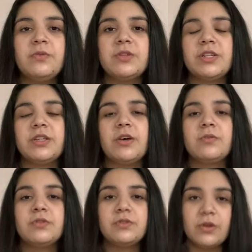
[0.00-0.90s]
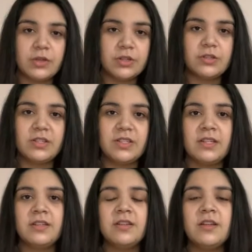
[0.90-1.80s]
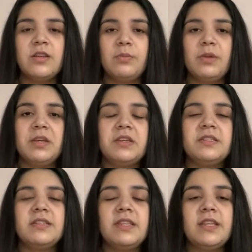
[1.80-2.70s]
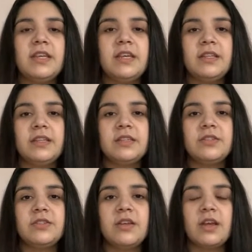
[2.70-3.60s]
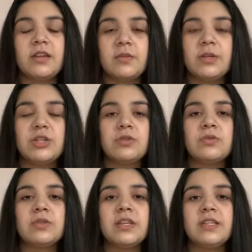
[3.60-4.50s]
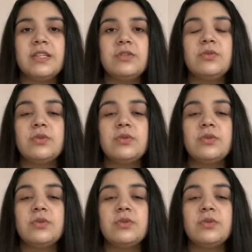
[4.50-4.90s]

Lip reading: which I thought was so interesting because in this academic journal they did do a